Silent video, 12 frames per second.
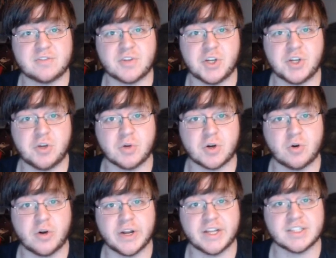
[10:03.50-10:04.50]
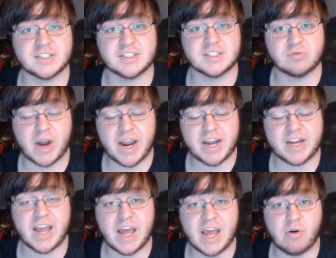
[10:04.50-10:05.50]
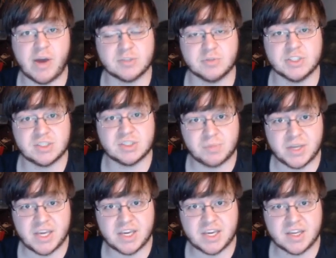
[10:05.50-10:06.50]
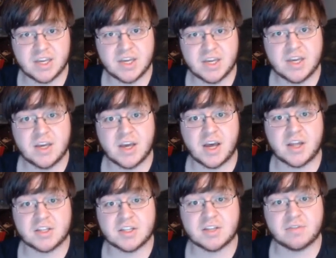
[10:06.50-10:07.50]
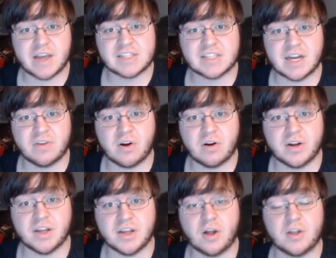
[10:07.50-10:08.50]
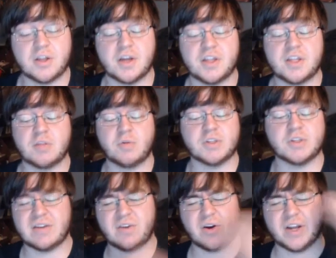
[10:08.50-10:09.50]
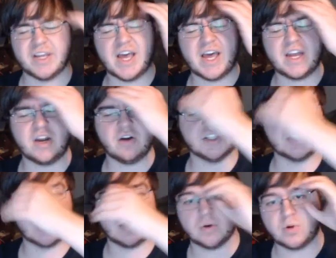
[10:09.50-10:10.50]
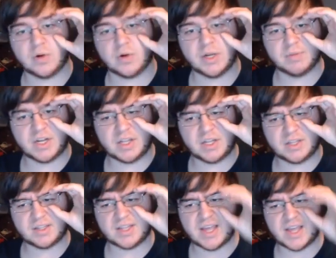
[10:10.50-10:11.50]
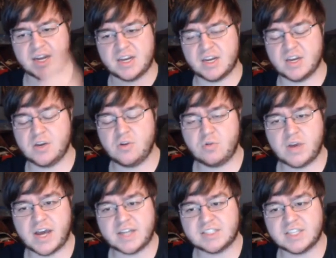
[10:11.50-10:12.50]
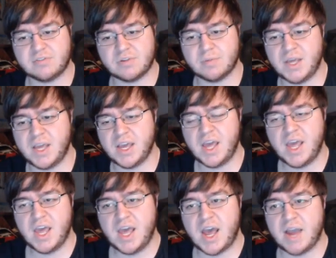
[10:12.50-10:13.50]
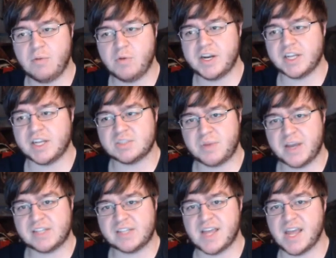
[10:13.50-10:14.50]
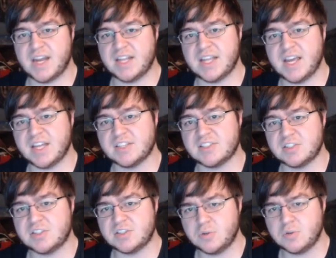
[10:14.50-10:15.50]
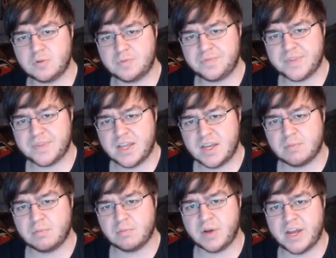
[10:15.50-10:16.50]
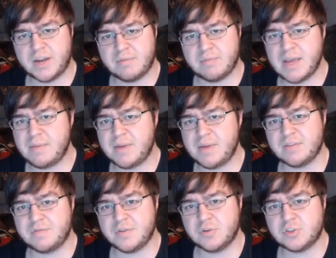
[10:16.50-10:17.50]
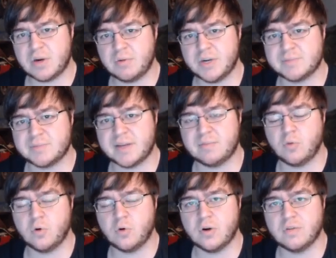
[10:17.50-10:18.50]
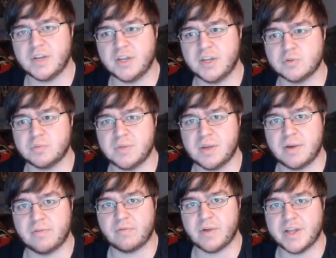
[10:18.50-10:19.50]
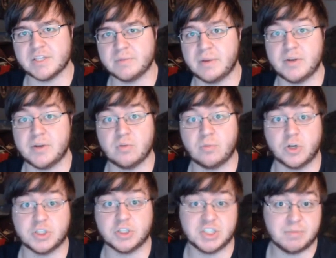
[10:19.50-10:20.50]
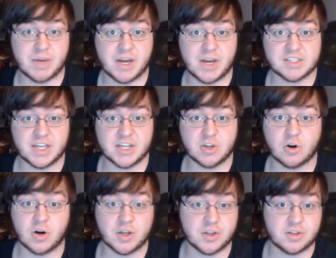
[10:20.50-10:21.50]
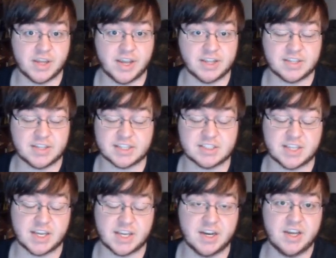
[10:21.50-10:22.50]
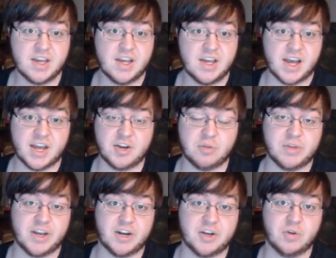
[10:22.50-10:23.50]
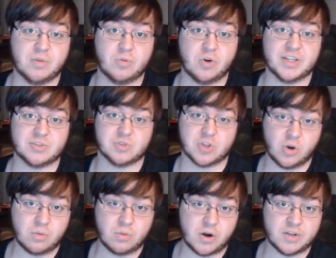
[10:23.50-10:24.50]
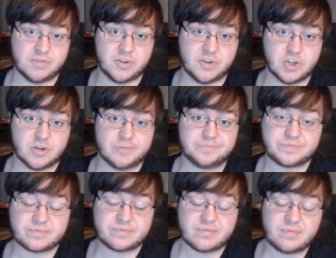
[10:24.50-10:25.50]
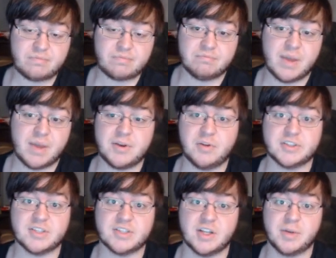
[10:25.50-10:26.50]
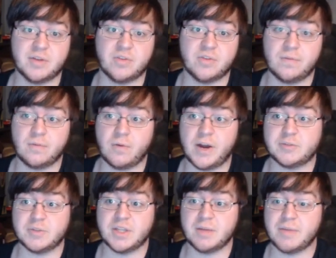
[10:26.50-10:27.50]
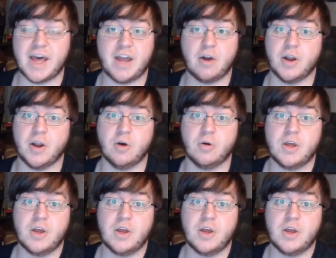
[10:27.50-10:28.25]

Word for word: for new recordings right now as we speak other than the facts that I've already all other than the ones that I've already got and already started recording, but other than that, new content for me, I wouldn't expect anything soon, but maybe in the future I would expect more videos with me and my friends, maybe doing more Gmod together or other things. Like I said, I do plan on doing more things with Omar in the future, maybe doing a little bit of Overwatch with him, I don't know.